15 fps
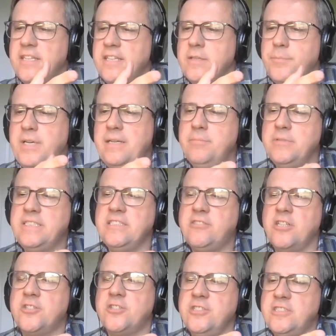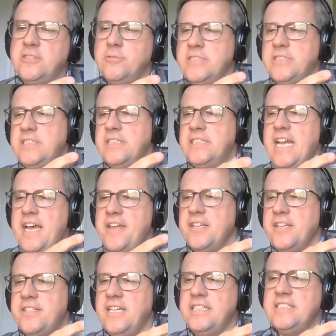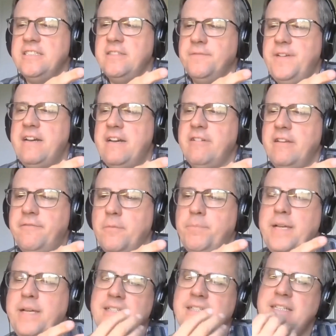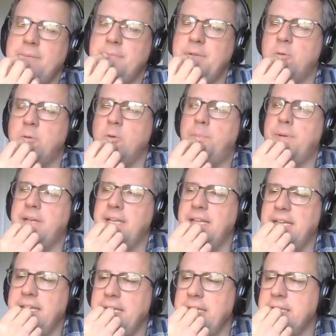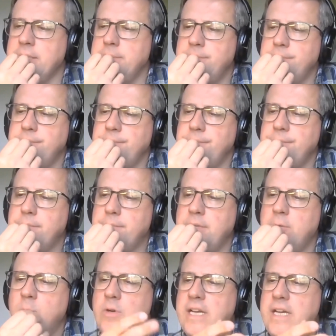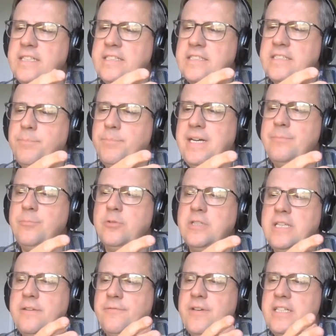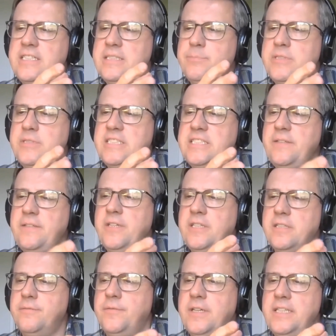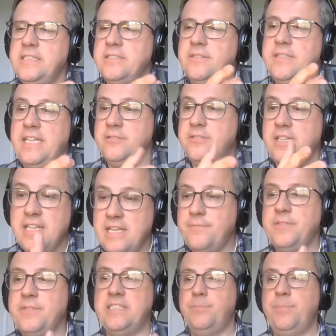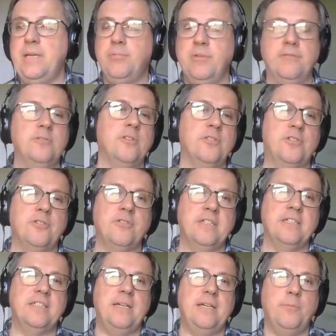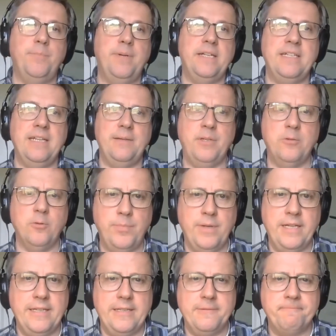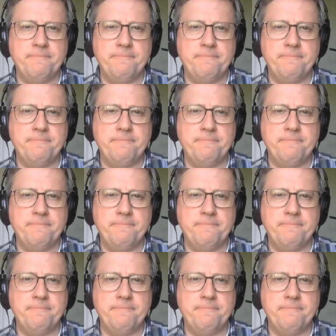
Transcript: that the Bible's instruction to us to gather doesn't vary for pandemic or plague, but where does the Bible give any specific advice on how to live as the people of God during a time of pandemic or plague?